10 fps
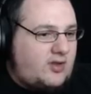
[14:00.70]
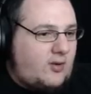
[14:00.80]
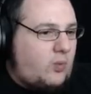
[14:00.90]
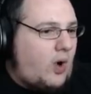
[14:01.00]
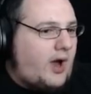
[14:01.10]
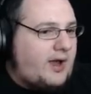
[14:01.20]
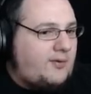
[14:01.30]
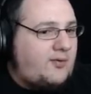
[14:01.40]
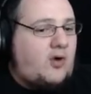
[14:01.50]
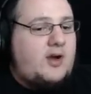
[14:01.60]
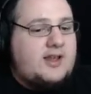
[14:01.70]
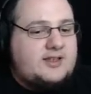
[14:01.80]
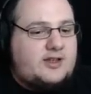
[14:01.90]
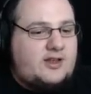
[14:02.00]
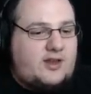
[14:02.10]
the wife. Or at
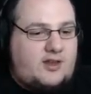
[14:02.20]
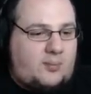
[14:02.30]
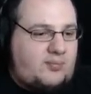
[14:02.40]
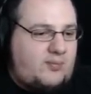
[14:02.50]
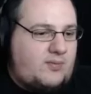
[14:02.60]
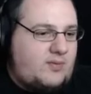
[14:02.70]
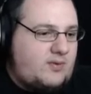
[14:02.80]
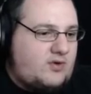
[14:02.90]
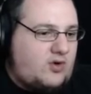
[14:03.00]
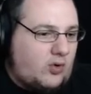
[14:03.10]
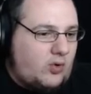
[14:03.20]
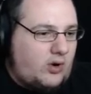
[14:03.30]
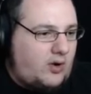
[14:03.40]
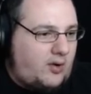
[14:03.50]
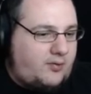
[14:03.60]
least the
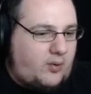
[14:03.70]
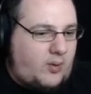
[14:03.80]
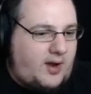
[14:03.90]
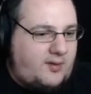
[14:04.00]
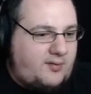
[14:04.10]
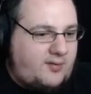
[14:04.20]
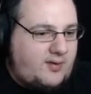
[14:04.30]
ghoul of the wife.